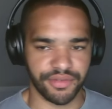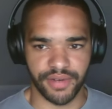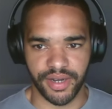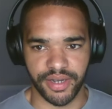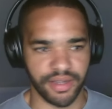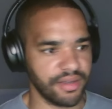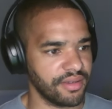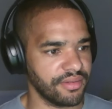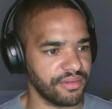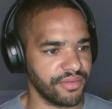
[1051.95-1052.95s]
right.
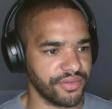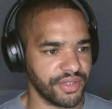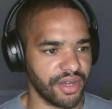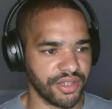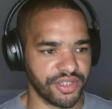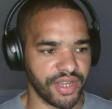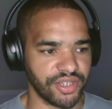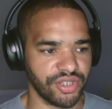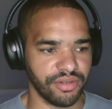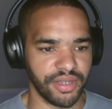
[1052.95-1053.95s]
We've obviously got a
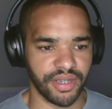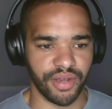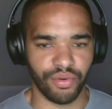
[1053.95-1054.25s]
statue here.